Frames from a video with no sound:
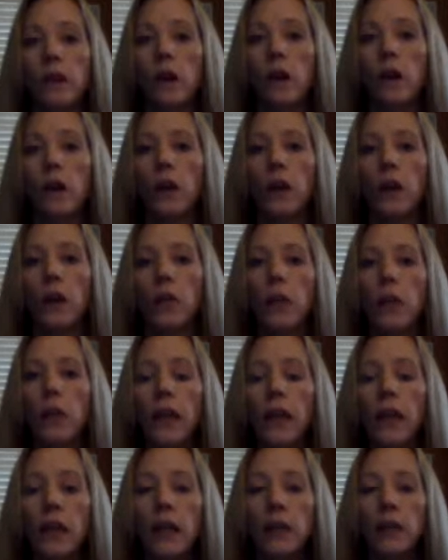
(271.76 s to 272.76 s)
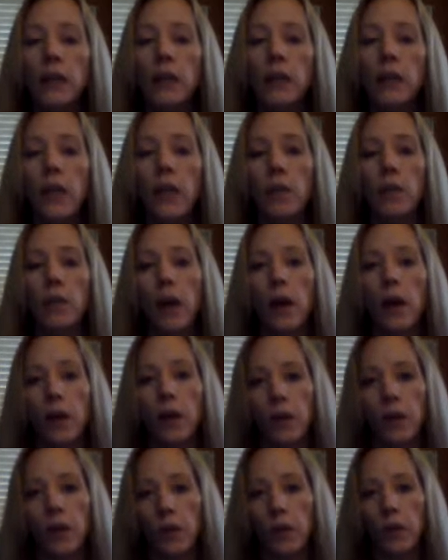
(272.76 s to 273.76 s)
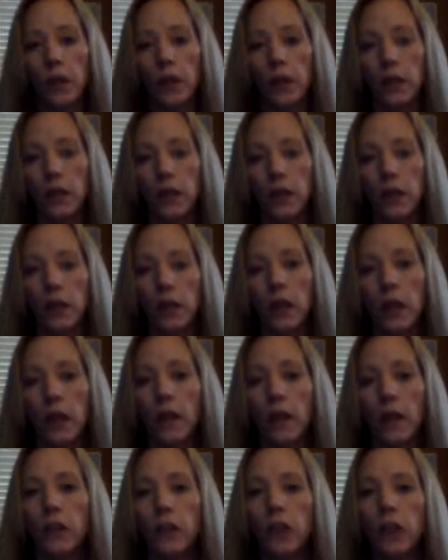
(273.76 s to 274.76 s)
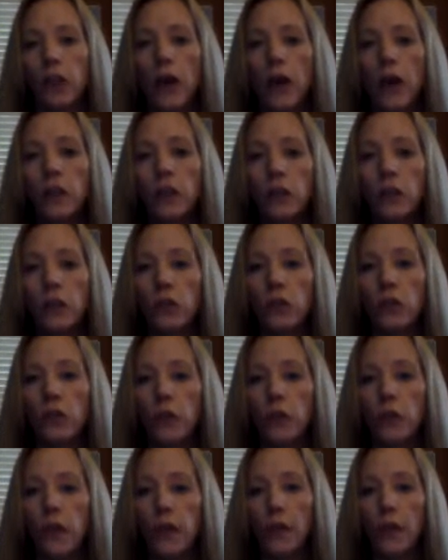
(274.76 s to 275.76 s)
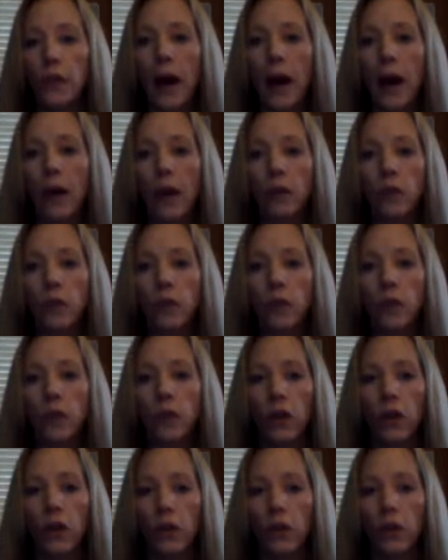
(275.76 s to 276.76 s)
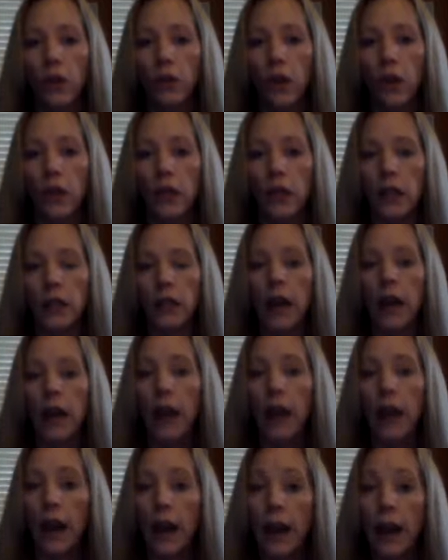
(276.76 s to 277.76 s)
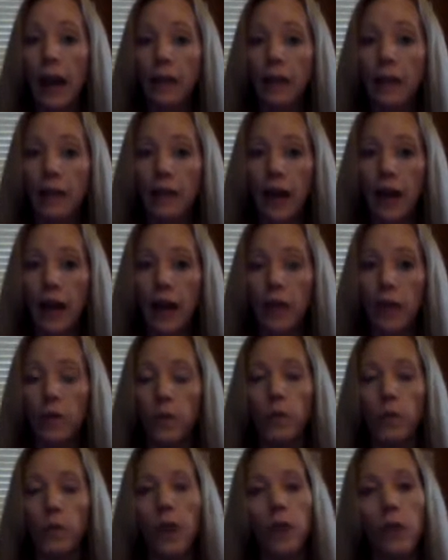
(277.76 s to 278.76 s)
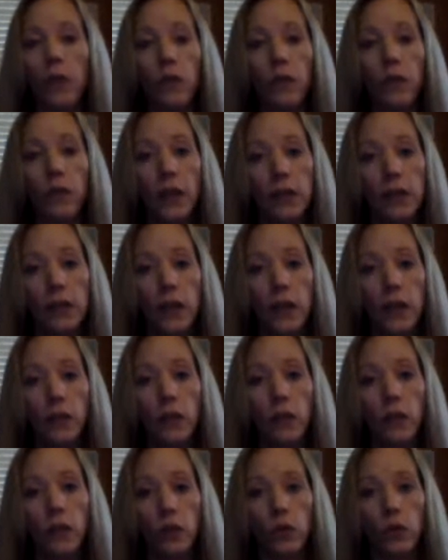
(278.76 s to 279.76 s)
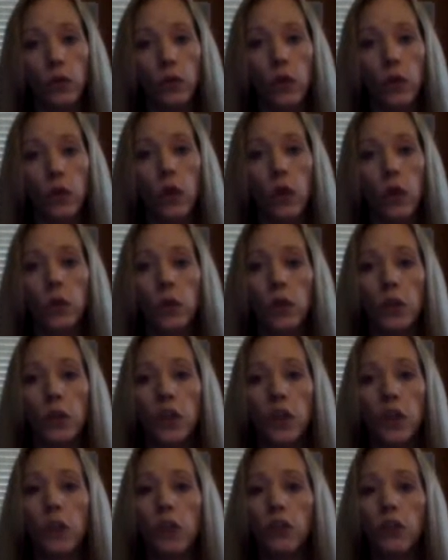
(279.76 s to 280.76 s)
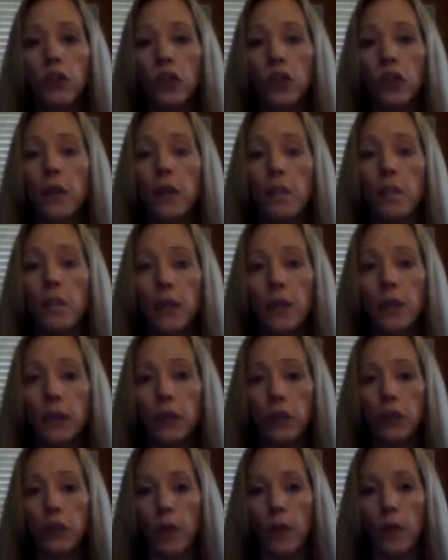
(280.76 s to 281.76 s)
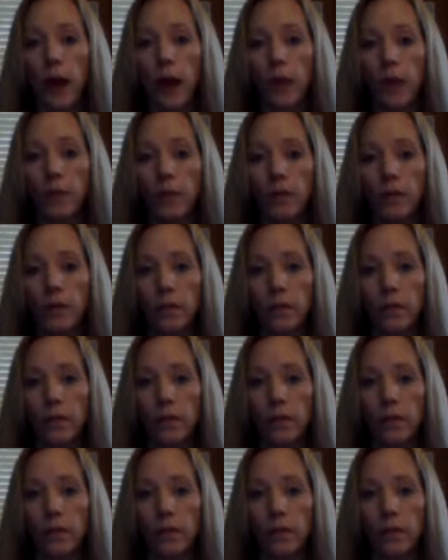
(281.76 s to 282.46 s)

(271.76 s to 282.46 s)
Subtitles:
is called obedience and punishment. The child assumes that powerful authorities hand down a fixed set of rules which he or she must obey.